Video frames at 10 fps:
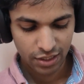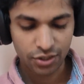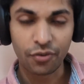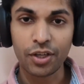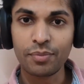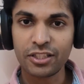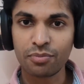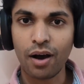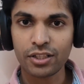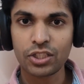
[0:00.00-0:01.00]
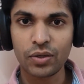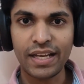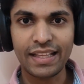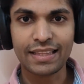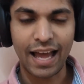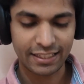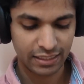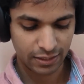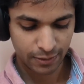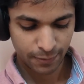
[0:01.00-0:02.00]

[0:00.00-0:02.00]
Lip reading: So you'd be smart to heed that.